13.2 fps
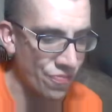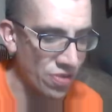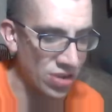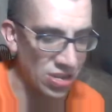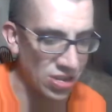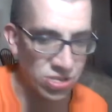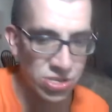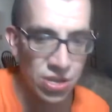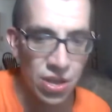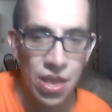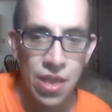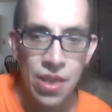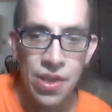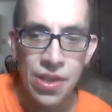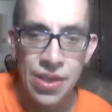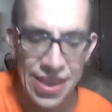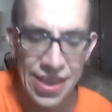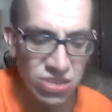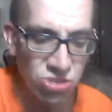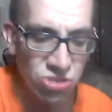for this.
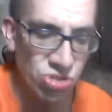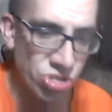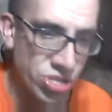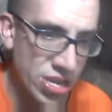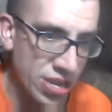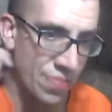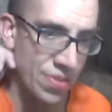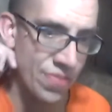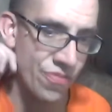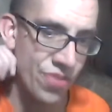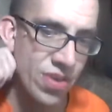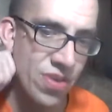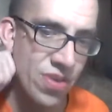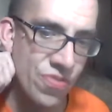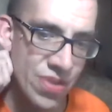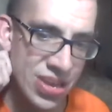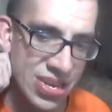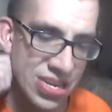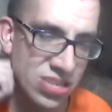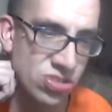Interesting. I mean, very, very
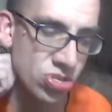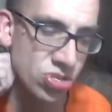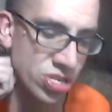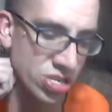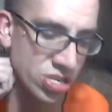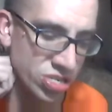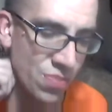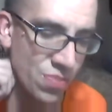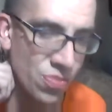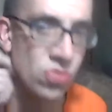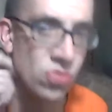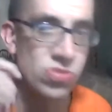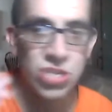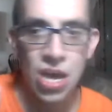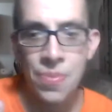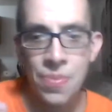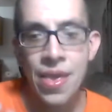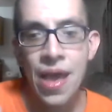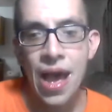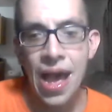interesting. See, Moose.
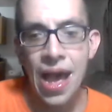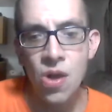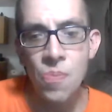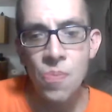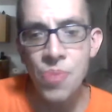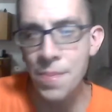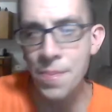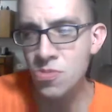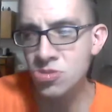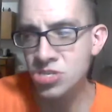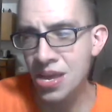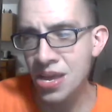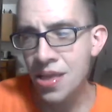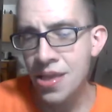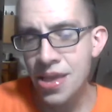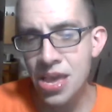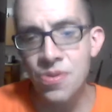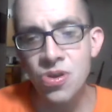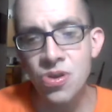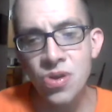I hope that Moose.
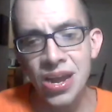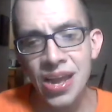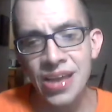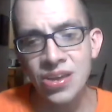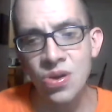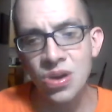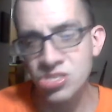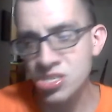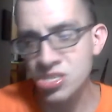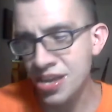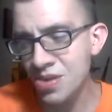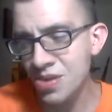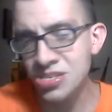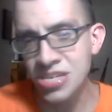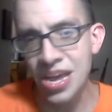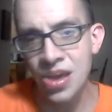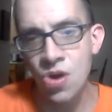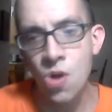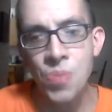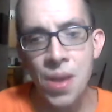Even though I like Austin Aries, I
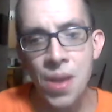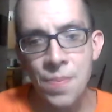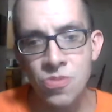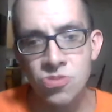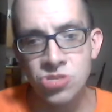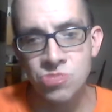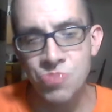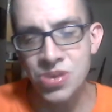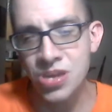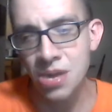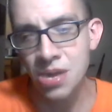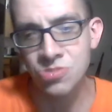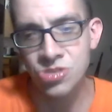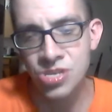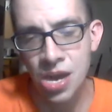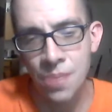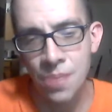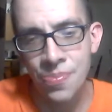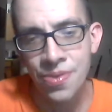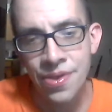hope that Moose becomes
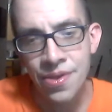the